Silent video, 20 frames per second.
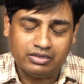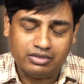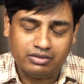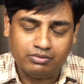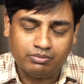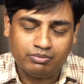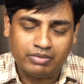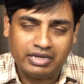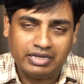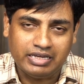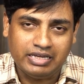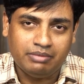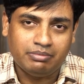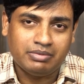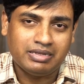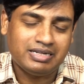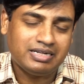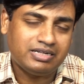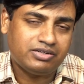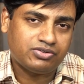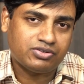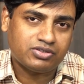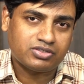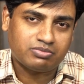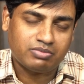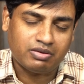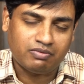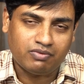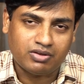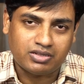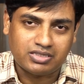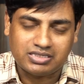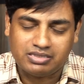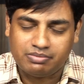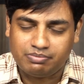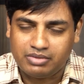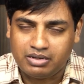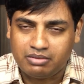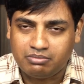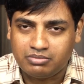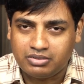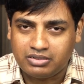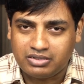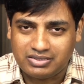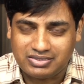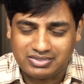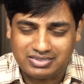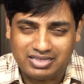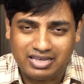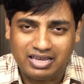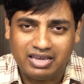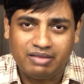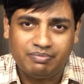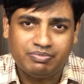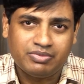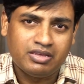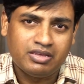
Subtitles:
my email address, my WhatsApp number is there.